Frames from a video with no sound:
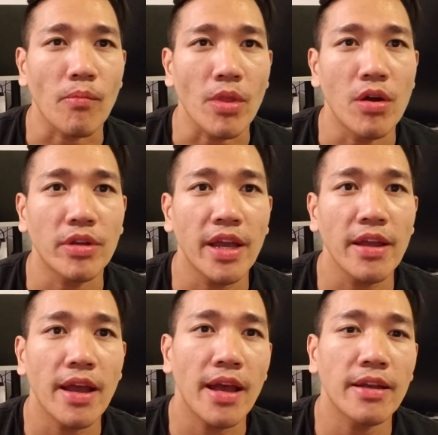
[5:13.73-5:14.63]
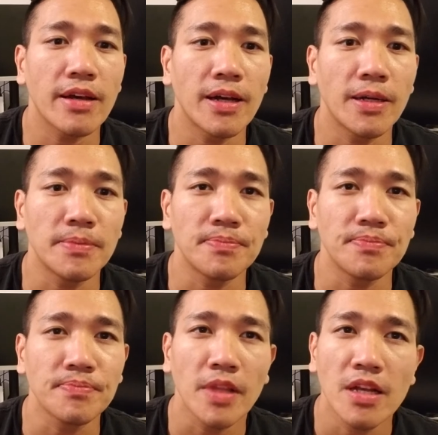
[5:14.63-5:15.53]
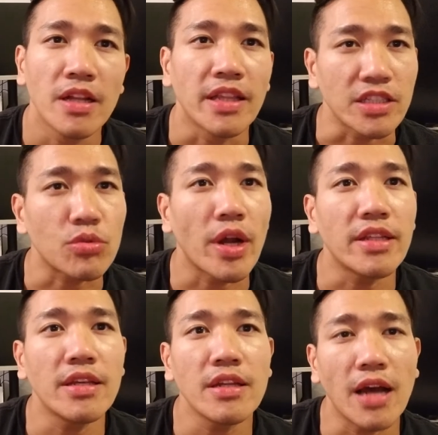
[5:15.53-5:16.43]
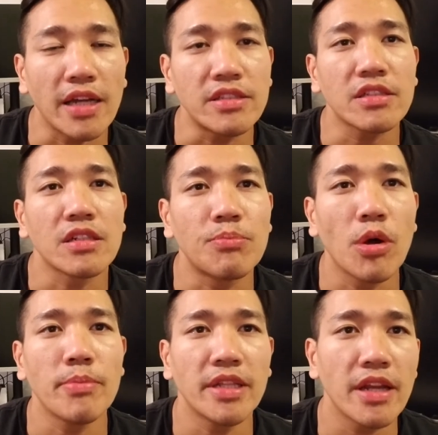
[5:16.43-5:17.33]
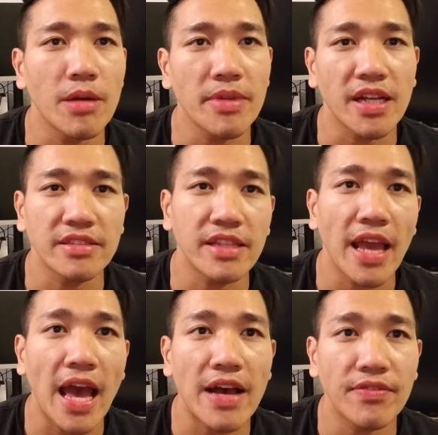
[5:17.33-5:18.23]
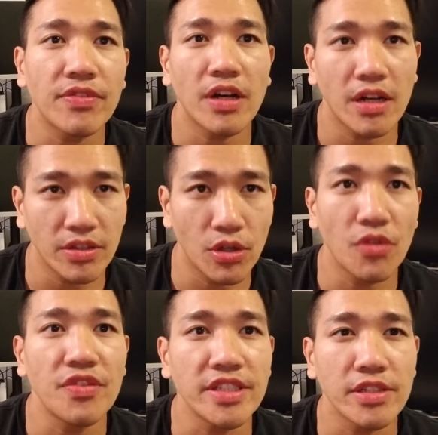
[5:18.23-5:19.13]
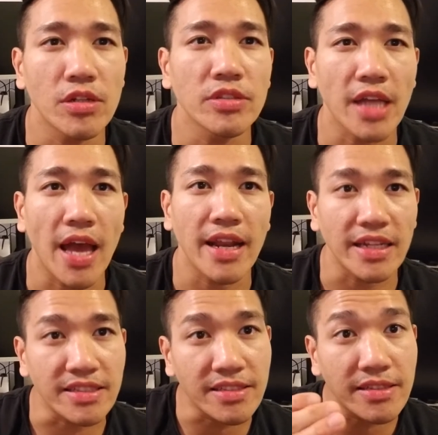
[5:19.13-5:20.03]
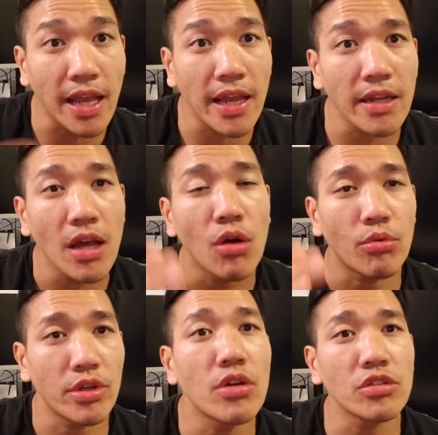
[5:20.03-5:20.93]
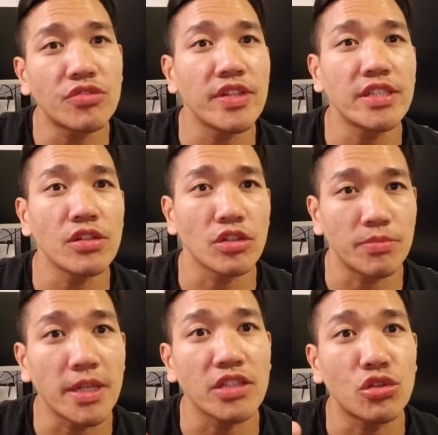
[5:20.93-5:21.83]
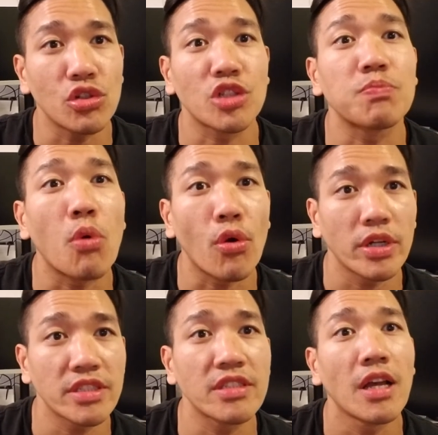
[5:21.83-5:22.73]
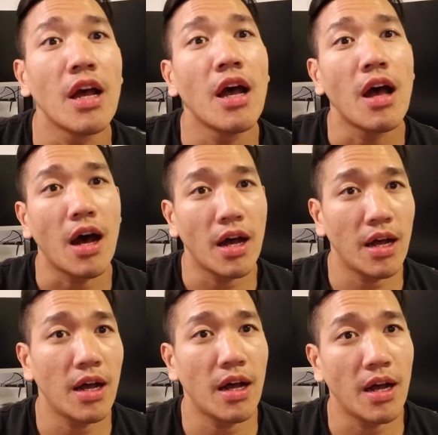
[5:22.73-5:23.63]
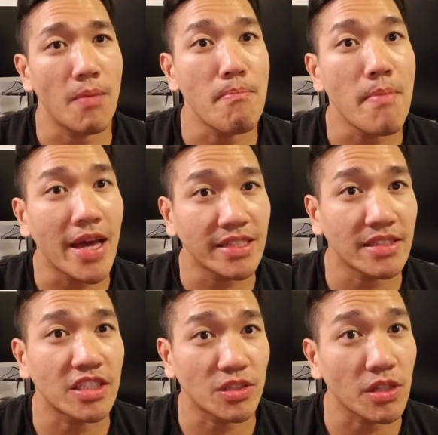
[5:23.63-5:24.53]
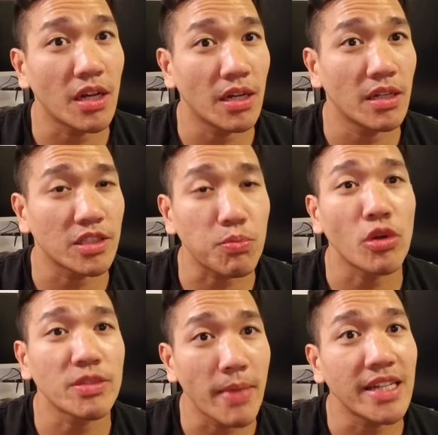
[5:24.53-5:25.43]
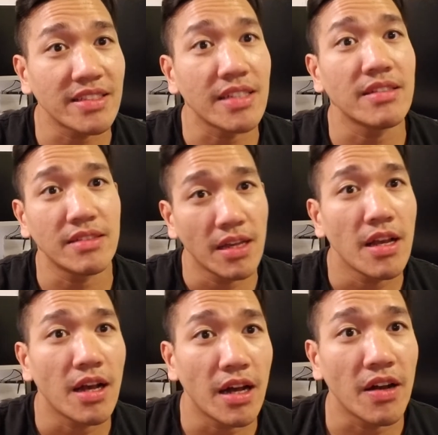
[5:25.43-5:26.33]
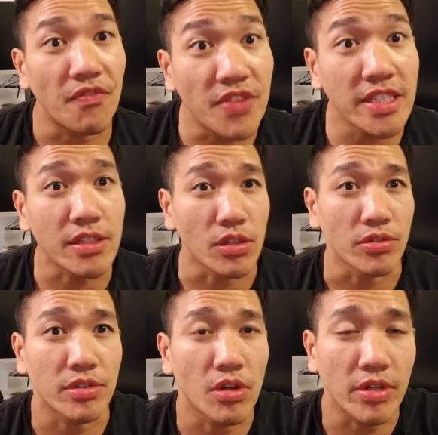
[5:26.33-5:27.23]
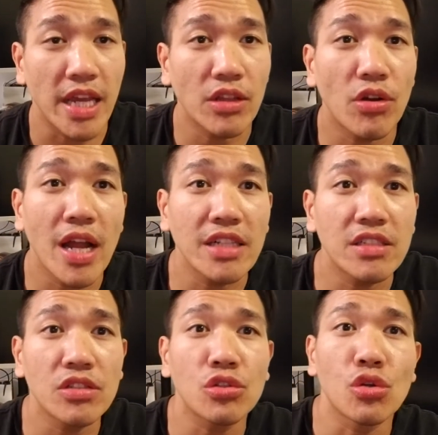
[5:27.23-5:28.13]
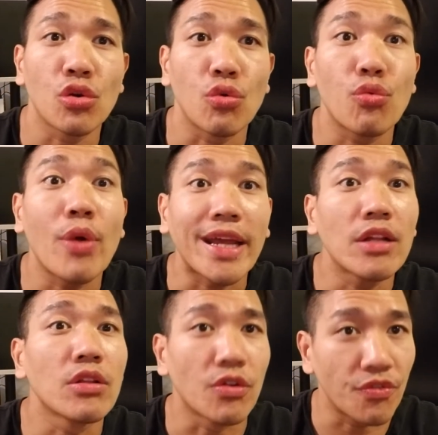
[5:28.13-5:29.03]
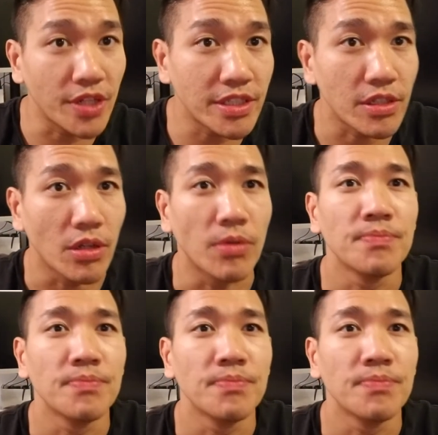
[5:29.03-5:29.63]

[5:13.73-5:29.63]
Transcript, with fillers: okay? And um, that's what I did. I took an appointment there because they have uh, their physios, and I stayed with those physios because they're sports, uh, med uh, sports medicine uh, physios, okay? They're not just your regular physio.